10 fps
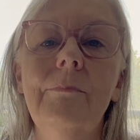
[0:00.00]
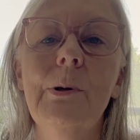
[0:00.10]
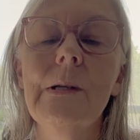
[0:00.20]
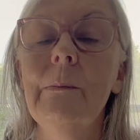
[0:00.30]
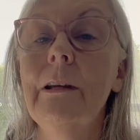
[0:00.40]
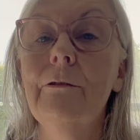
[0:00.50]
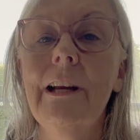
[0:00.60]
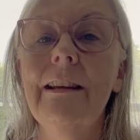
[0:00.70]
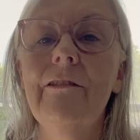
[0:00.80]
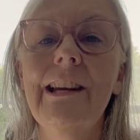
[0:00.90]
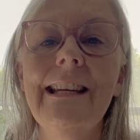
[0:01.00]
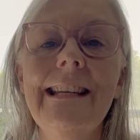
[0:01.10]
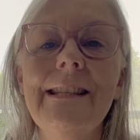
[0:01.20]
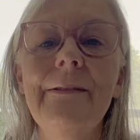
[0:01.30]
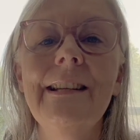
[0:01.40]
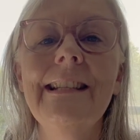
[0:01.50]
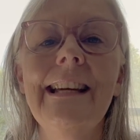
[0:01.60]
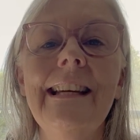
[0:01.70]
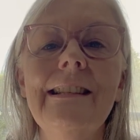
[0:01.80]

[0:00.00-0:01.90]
possibly great grandkids one day,